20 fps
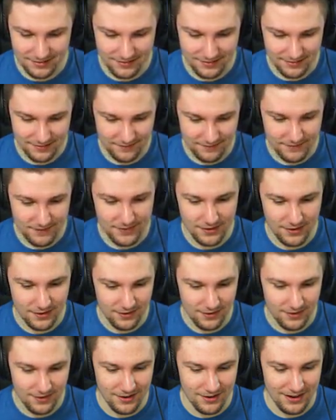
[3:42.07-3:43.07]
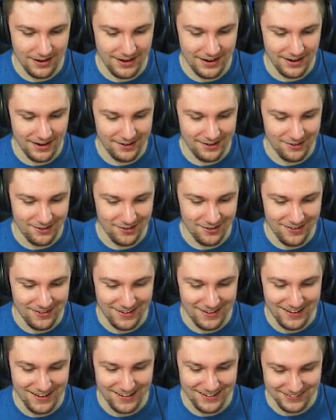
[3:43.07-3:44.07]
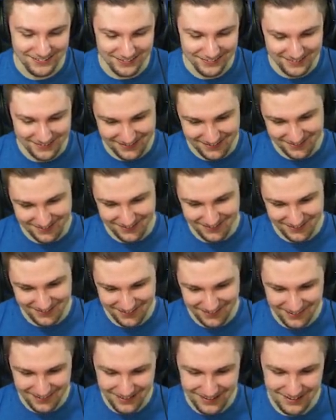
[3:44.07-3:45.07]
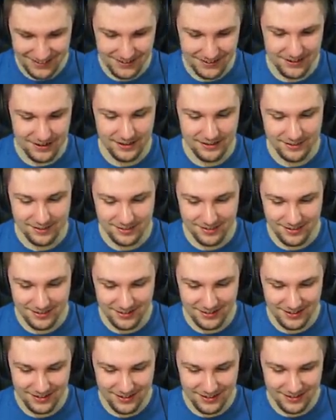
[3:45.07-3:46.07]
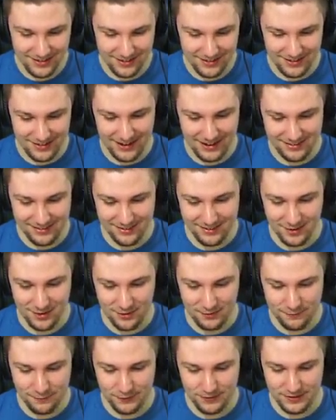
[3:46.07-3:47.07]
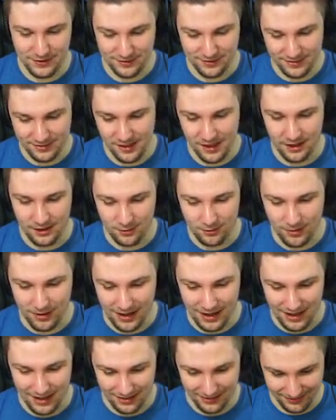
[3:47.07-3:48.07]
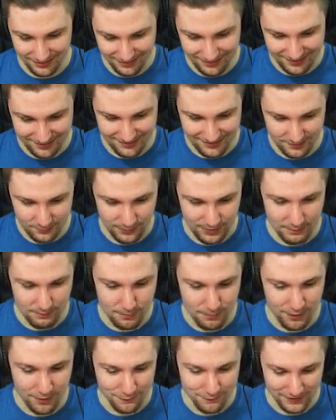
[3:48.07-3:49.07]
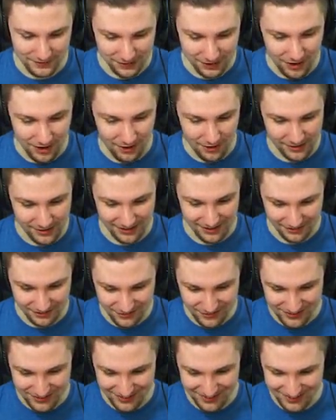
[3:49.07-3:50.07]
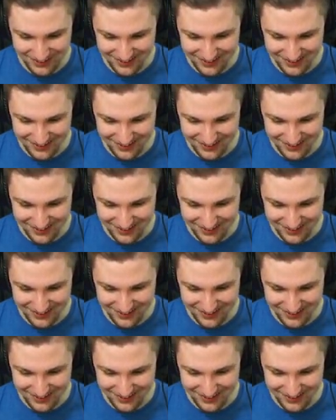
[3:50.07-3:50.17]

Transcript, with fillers: Hello. Oh, hello, Hans. I let's, missed you so let's much. Let's go for the snuggle, Hans. We're both in yeah. orange.